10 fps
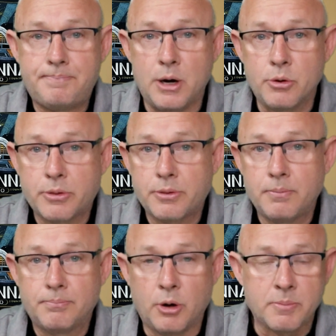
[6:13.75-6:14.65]
both
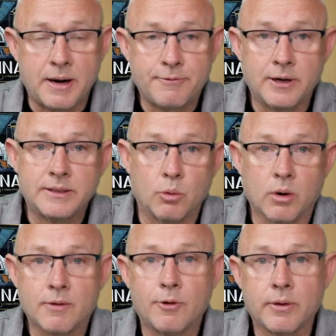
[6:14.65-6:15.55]
of my friends that
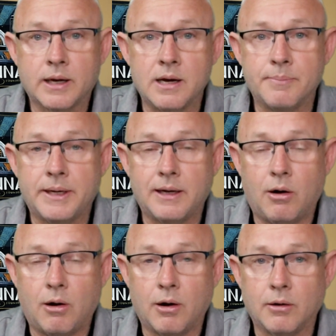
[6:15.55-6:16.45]
work for the company
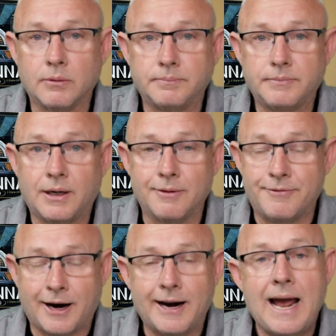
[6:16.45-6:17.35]
are
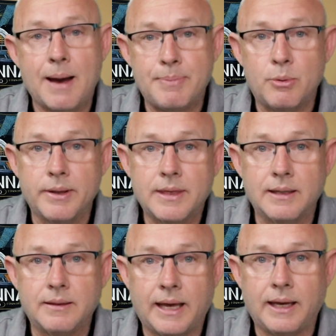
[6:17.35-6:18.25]
very happy with
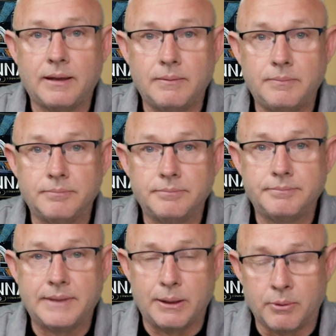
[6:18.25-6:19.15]
it. They
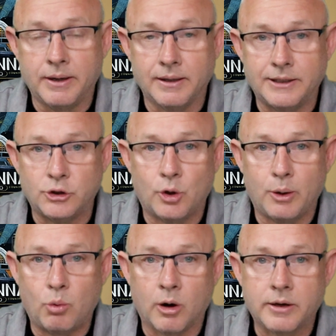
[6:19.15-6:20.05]
really
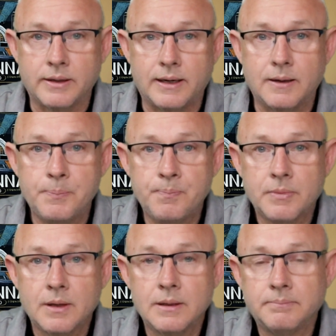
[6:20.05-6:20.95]
enjoy working there.
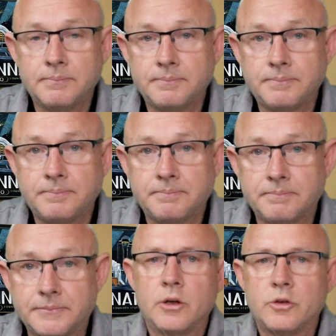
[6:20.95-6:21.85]

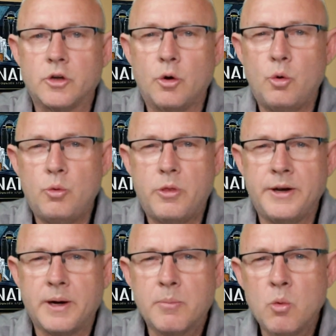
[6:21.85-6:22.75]
So the
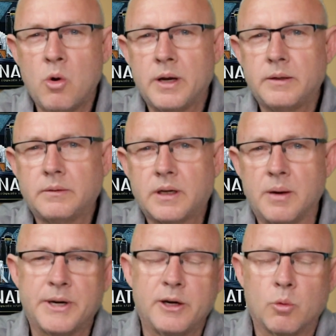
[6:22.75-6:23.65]
number one
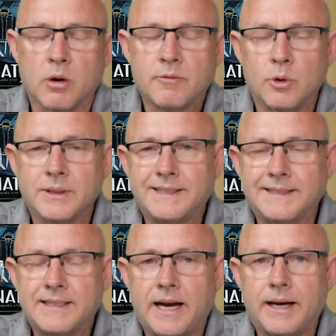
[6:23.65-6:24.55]
company to work for in
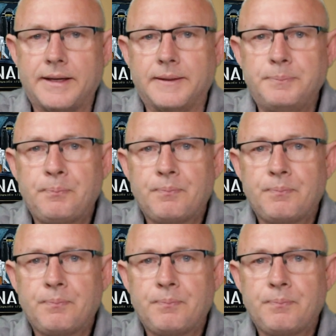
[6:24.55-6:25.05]
Cincinnati,